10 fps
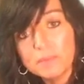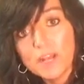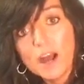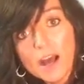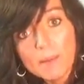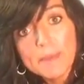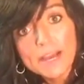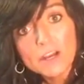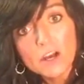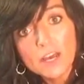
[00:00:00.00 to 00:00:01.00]
I'm going to hop
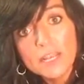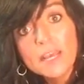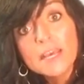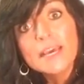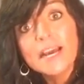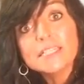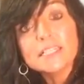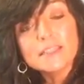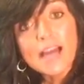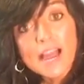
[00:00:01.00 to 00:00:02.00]
back on. I did
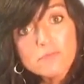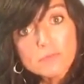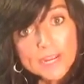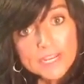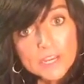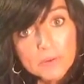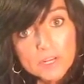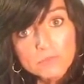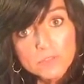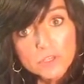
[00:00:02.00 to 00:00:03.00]
a live radio
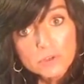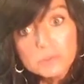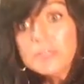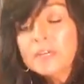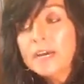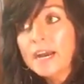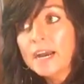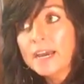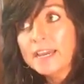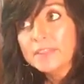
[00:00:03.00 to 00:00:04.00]
interview
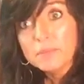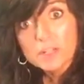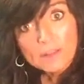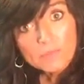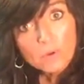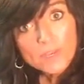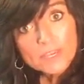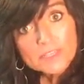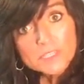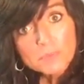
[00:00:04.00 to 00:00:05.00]
in the middle of the
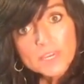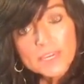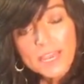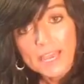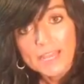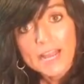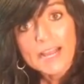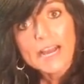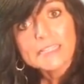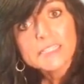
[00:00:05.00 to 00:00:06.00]
week this week, and I
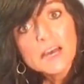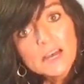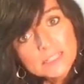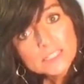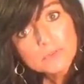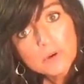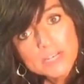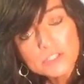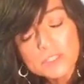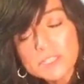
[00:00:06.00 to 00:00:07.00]
got tons of
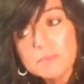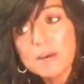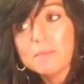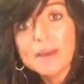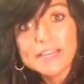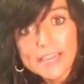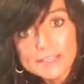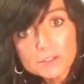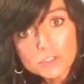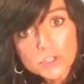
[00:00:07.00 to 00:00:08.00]
questions about my
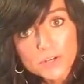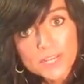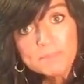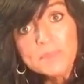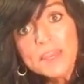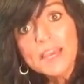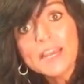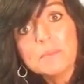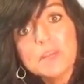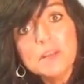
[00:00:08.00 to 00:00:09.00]
cancer journey,
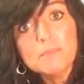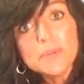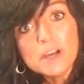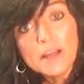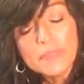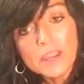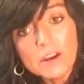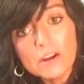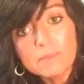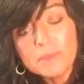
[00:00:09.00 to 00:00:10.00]
and I'm going to be on
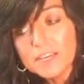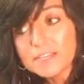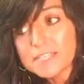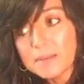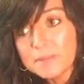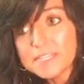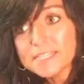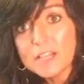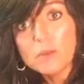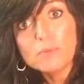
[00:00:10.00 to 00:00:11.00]
there because I'm going to
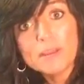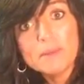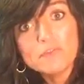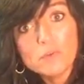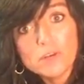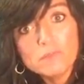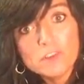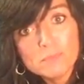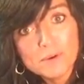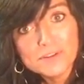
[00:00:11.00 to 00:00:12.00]
celebrate my
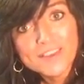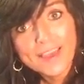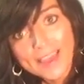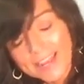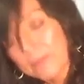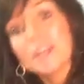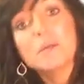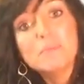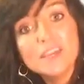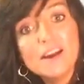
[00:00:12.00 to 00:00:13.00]
45th birthday, and I'm going to
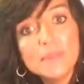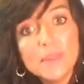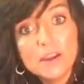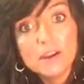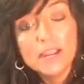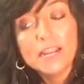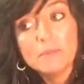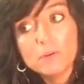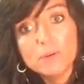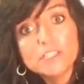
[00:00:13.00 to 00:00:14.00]
be on there and
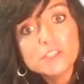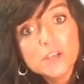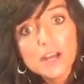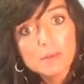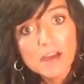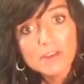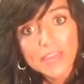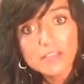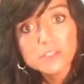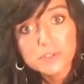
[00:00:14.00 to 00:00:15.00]
I'm going to talk about
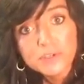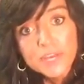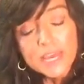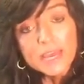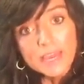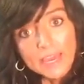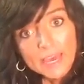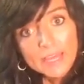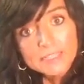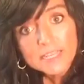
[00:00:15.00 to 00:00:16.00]
cancer,
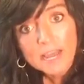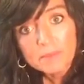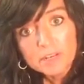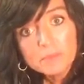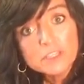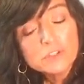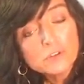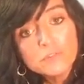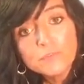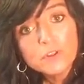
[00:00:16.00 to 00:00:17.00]
and I'm going to be
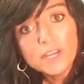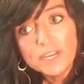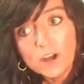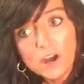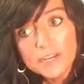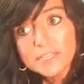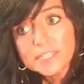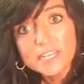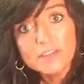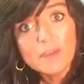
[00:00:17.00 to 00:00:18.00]
truthful and honest.
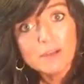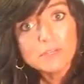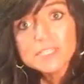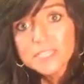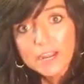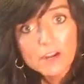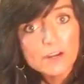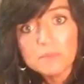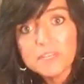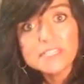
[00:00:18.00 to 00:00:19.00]
And if I was scared,
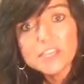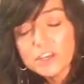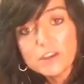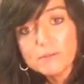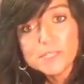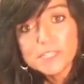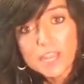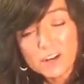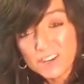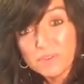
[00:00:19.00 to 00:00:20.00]
I'm going to tell you I was
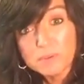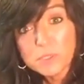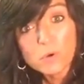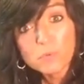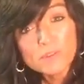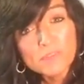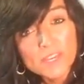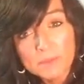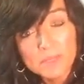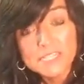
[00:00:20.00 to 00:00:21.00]
scared. If it was
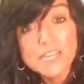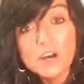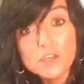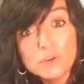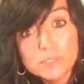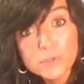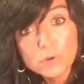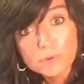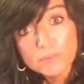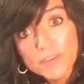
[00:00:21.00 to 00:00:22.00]
horrific, I'm going to tell you it was
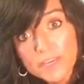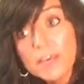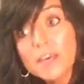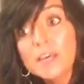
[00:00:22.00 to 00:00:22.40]
horrific.